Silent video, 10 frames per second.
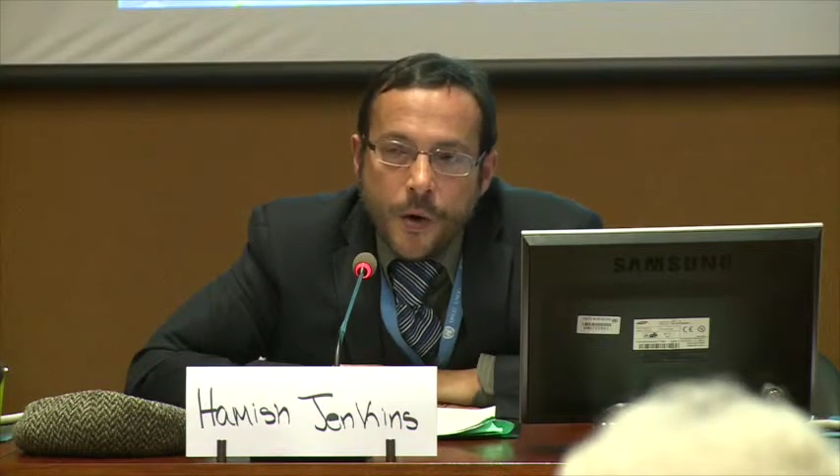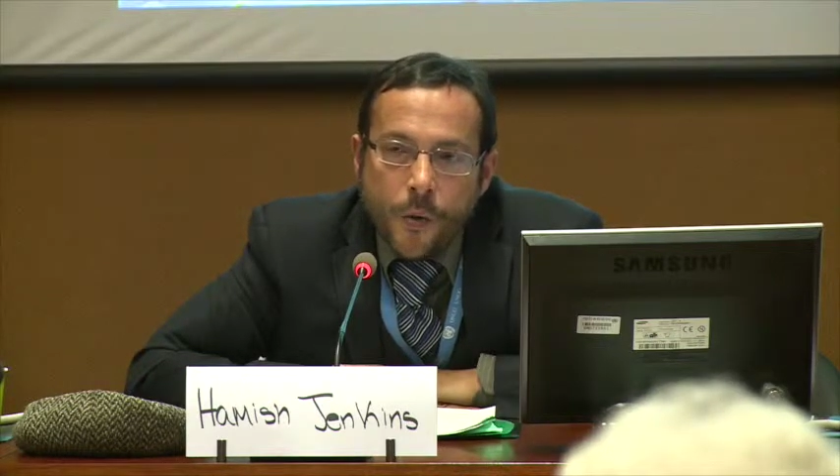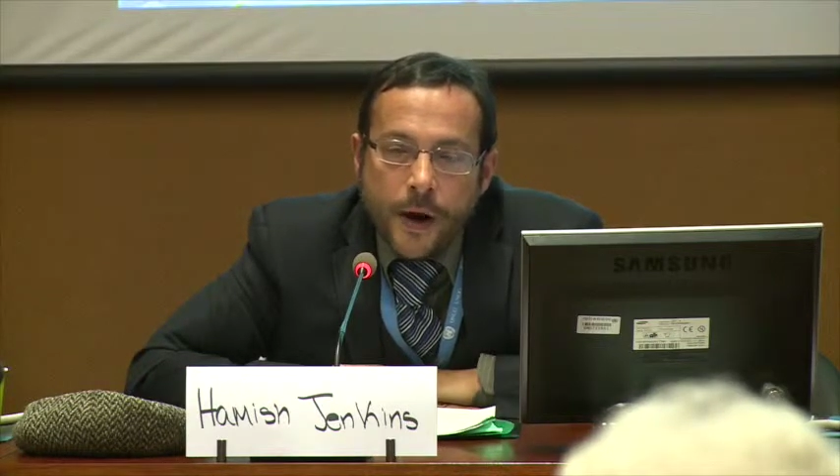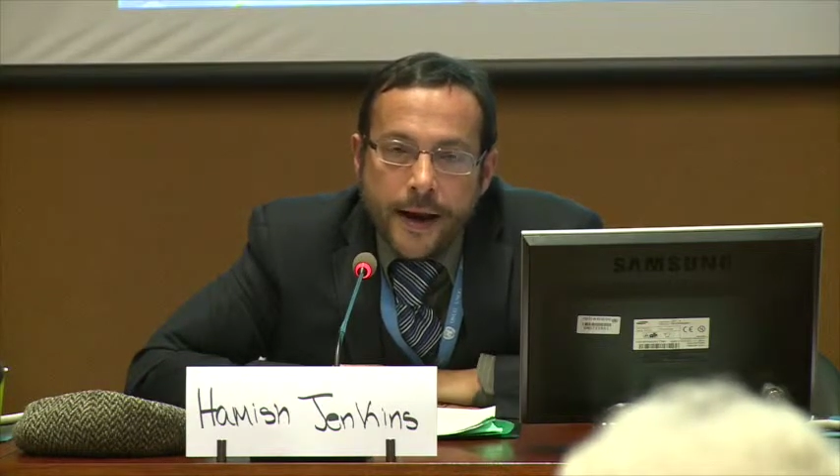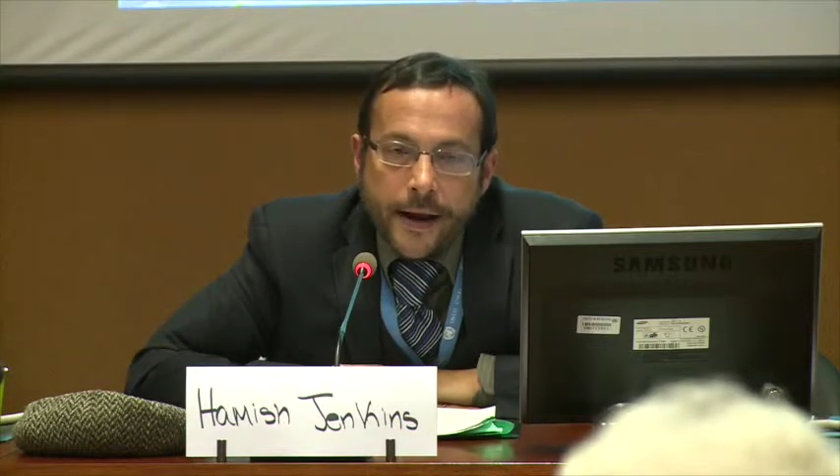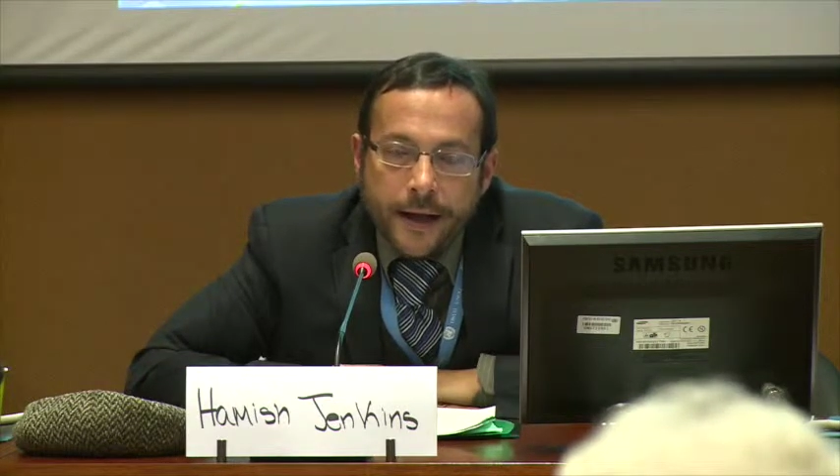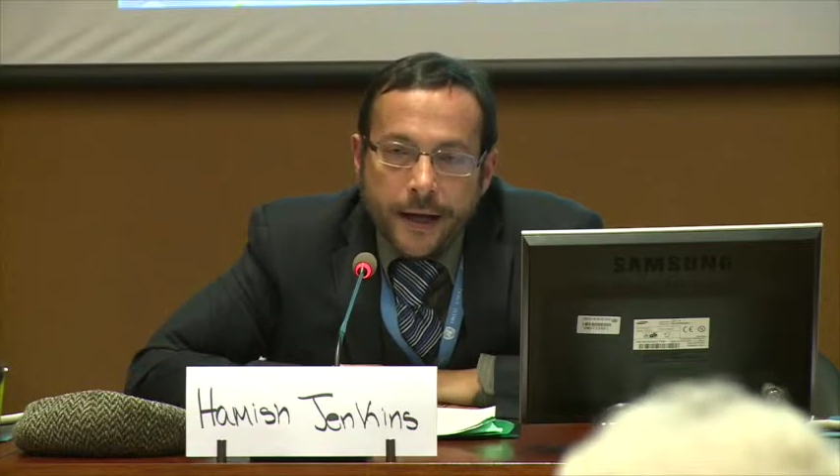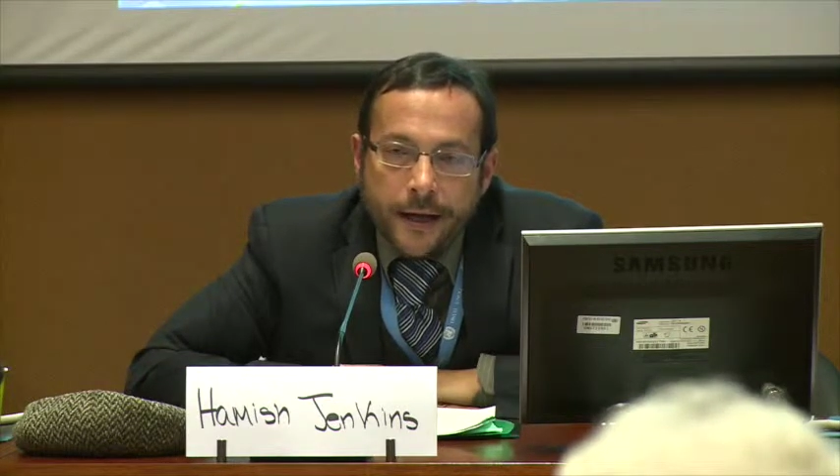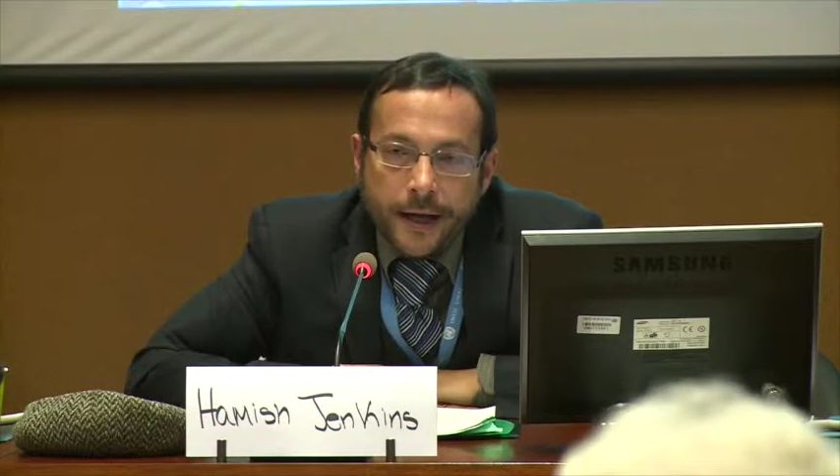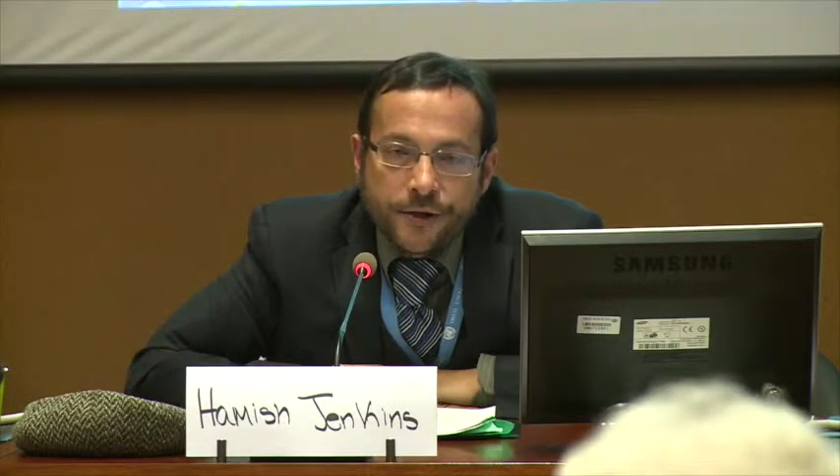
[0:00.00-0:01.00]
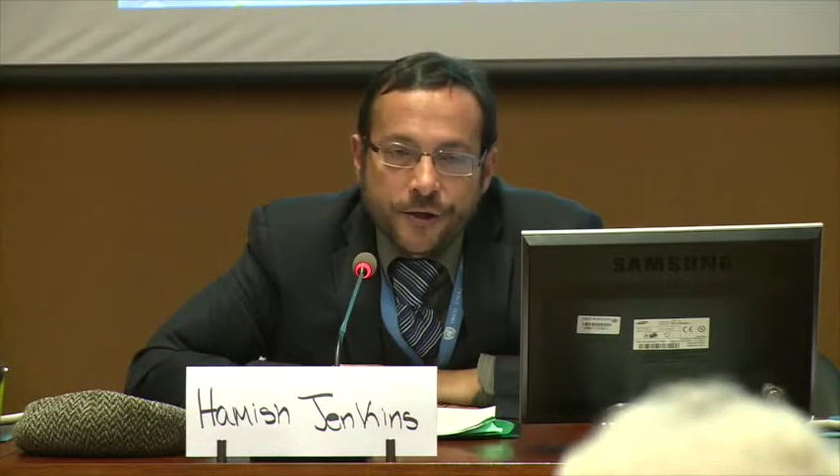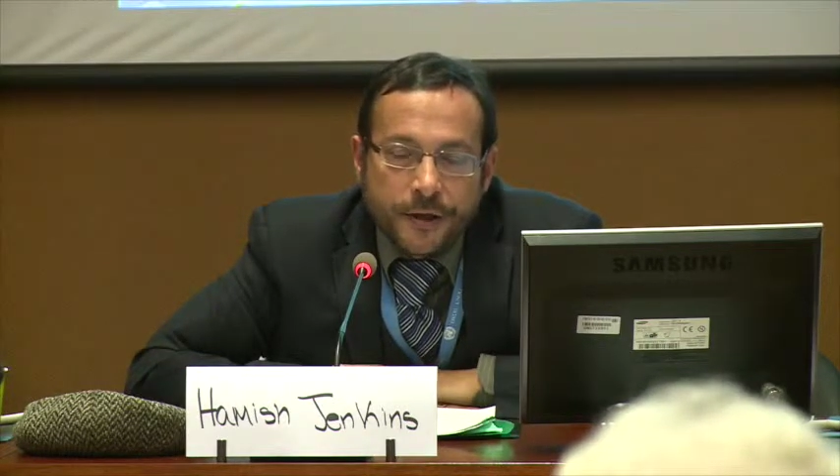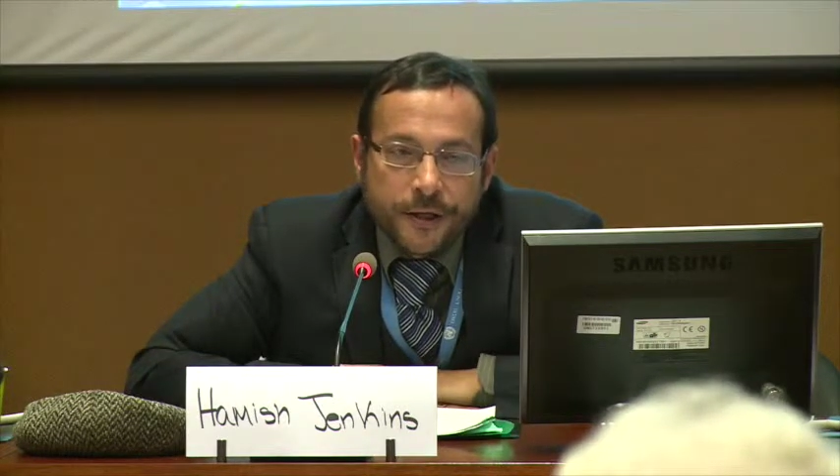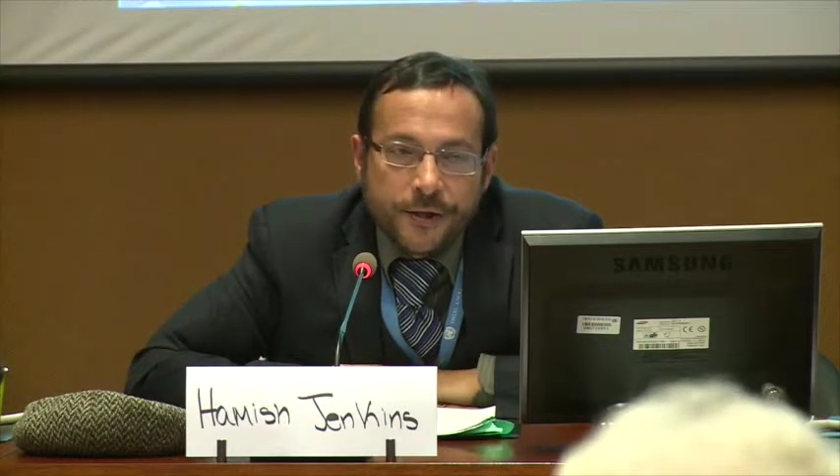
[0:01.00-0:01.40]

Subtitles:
where actually,